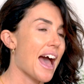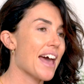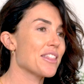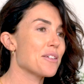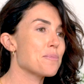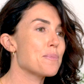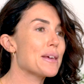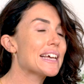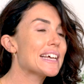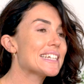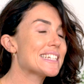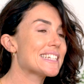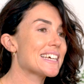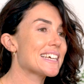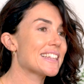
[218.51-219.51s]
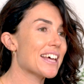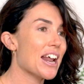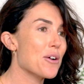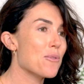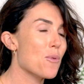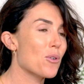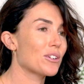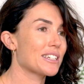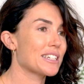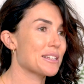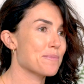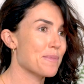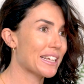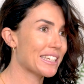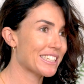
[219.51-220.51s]
And the biggest thing that I want to
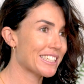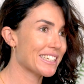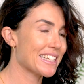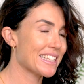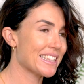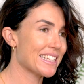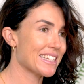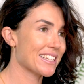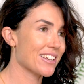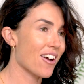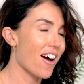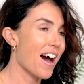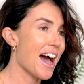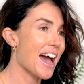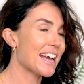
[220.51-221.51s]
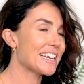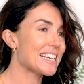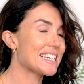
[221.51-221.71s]
mention in this guide